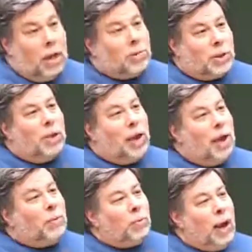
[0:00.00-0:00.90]
that was going to,
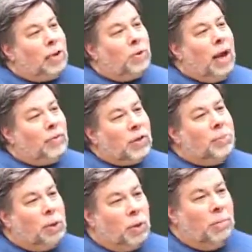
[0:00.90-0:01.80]
I would rather have a
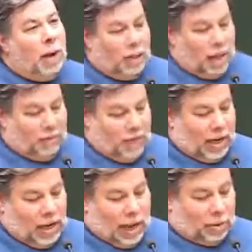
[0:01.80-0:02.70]
computer in my life
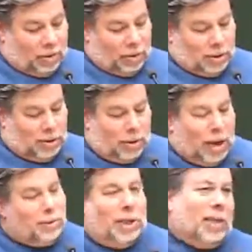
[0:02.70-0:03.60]
than a house.
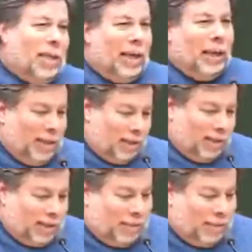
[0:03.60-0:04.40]
I was lucky to get either,